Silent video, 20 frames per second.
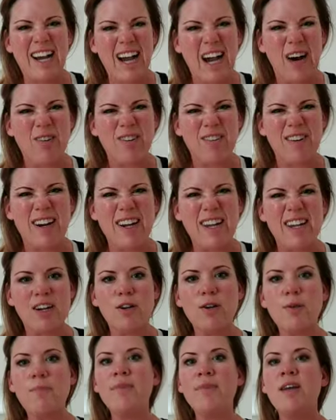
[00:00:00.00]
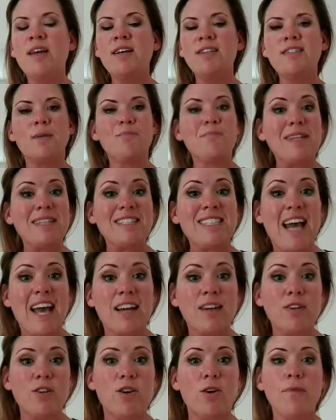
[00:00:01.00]
got one right here, something
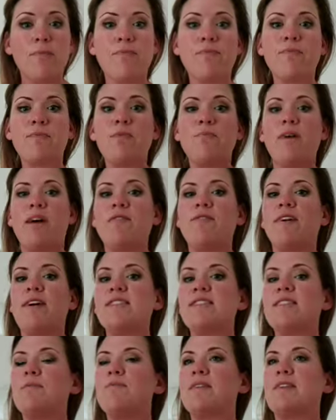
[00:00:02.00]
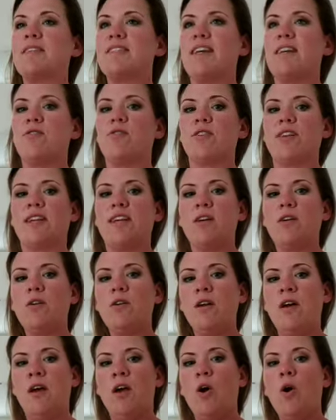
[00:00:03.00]
tender. You might find something tender
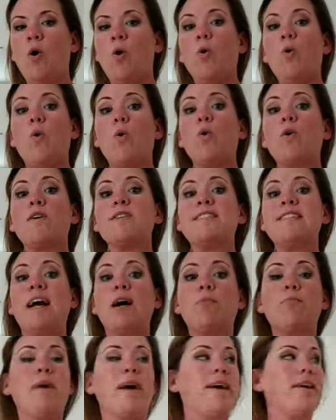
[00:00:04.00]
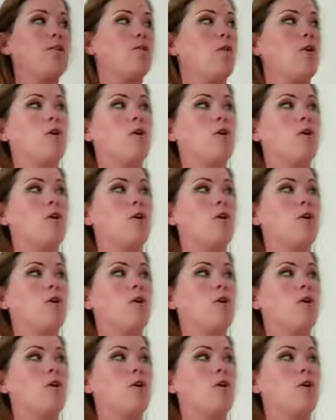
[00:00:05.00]
here or down by your